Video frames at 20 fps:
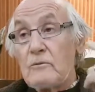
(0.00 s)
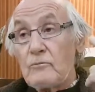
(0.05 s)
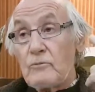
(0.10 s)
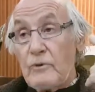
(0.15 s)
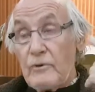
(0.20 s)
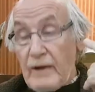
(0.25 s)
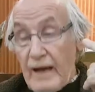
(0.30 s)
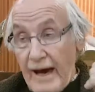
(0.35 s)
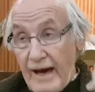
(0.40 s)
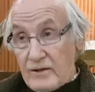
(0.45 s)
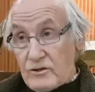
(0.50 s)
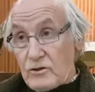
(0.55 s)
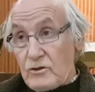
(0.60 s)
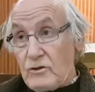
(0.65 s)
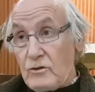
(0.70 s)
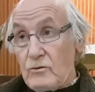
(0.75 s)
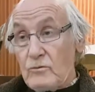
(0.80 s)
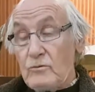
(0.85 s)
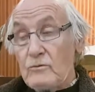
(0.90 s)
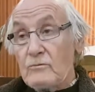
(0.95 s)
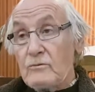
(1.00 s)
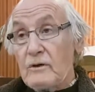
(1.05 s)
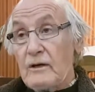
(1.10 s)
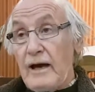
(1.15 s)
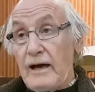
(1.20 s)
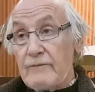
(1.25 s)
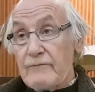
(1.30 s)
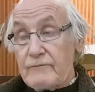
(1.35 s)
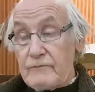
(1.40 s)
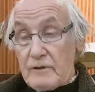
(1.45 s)
we would ask you
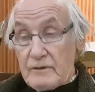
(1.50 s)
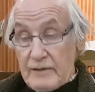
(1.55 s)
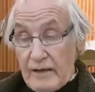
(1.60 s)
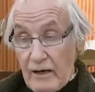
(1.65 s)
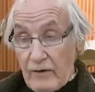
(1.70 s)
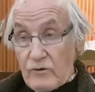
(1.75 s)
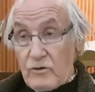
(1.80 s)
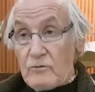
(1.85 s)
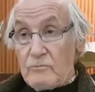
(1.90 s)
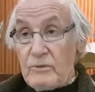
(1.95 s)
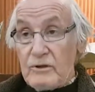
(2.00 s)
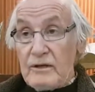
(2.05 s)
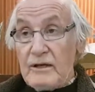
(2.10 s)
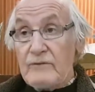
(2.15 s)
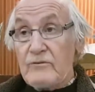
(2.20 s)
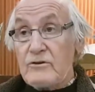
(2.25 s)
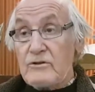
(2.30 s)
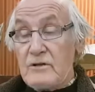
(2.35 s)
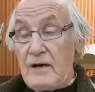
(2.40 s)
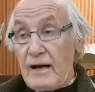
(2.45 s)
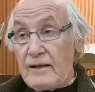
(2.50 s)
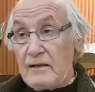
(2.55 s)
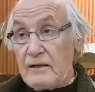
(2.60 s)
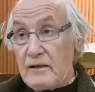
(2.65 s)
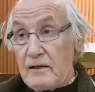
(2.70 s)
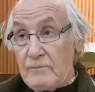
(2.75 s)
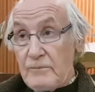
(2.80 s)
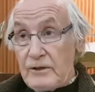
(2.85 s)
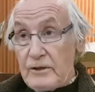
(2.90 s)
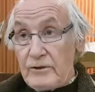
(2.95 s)
to tell your believers not to
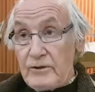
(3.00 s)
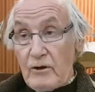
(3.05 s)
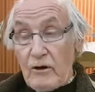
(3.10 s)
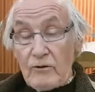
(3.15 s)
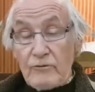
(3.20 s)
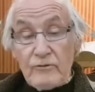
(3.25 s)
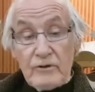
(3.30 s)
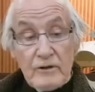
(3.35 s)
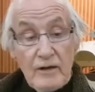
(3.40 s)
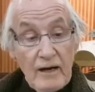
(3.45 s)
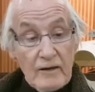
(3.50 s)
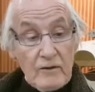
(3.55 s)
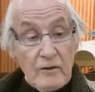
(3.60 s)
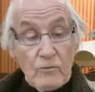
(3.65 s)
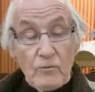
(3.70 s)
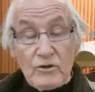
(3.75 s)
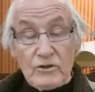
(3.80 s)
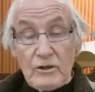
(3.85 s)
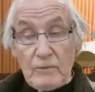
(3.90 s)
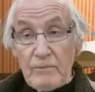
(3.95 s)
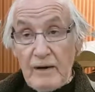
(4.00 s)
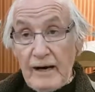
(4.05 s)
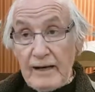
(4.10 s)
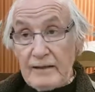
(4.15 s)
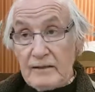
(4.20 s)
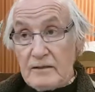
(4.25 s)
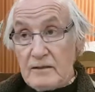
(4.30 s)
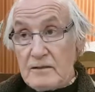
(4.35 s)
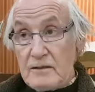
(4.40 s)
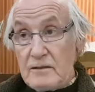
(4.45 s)
commit adultery, not to worship
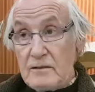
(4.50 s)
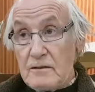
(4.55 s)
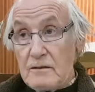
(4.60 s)
idols,